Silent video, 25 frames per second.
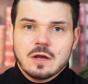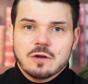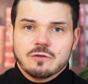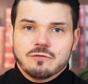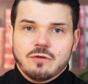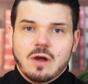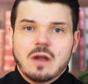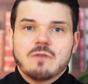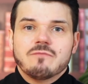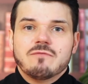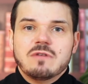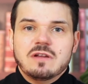
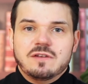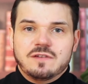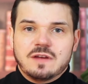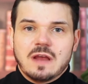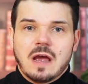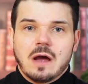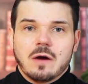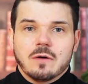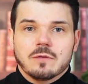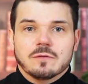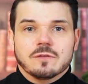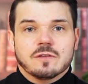Try and reach
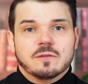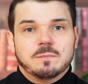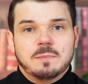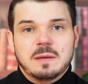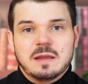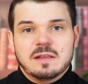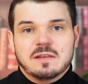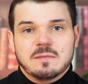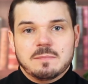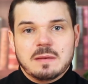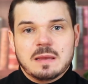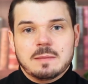out and
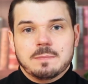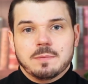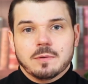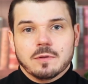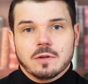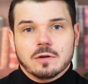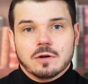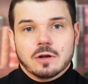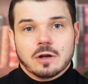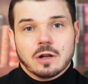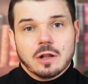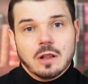speak to
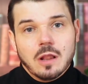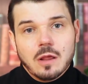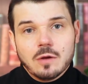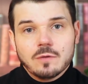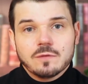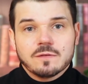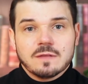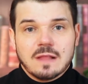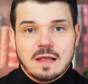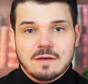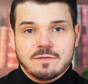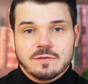people on a
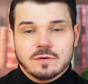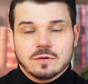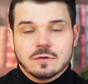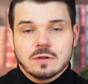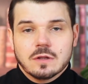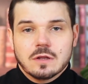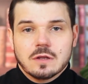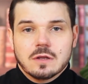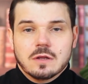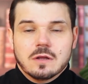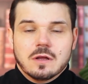close level,